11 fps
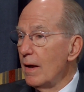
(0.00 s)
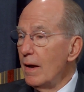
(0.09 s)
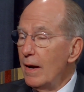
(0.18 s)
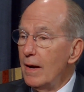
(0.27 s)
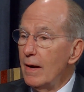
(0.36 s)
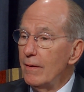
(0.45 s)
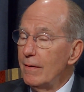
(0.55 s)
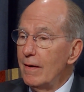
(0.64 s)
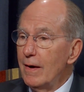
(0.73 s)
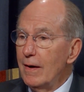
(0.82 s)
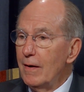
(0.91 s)
And
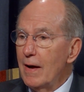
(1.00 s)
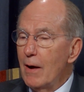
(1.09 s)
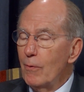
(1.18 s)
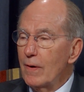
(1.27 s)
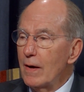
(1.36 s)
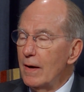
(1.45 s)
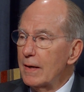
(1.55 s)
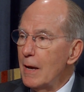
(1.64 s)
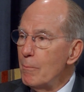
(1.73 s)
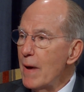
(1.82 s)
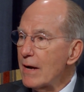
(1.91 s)
I
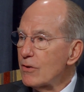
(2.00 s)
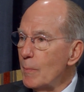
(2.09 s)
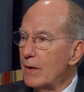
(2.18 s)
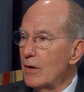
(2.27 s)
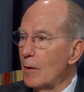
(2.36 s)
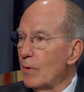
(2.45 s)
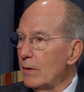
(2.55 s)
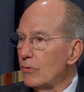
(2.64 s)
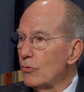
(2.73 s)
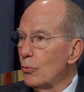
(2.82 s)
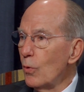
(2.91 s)
came back to Montgomery
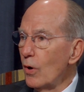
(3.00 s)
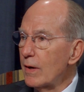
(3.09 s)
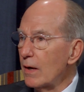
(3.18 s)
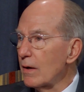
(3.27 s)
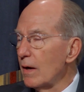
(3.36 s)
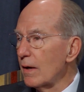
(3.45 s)
to work at